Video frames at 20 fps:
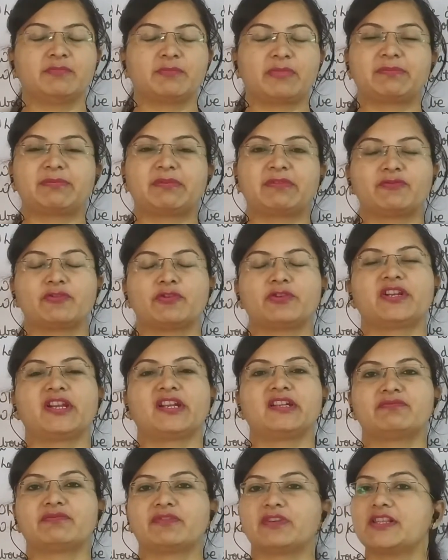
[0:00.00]
But before
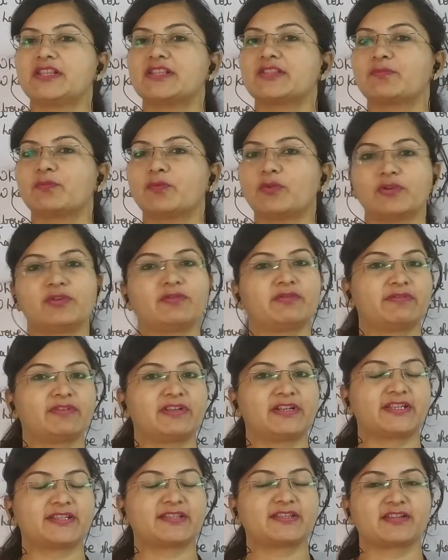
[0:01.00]
that, once more we
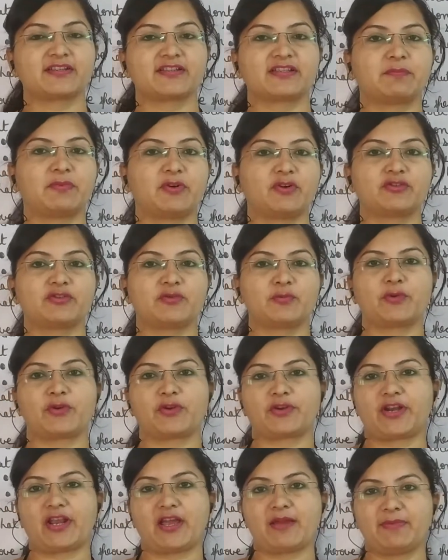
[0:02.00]
will discuss about
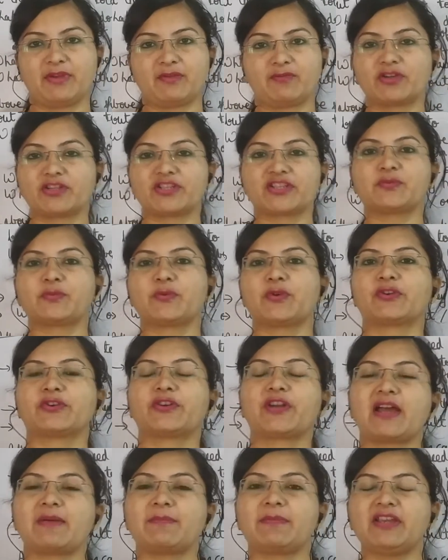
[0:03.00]
programming. What is
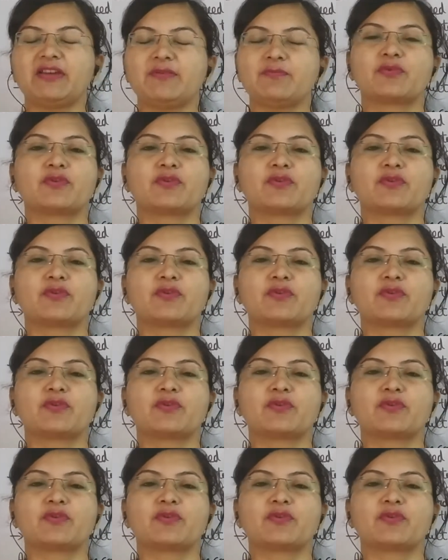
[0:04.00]
programming?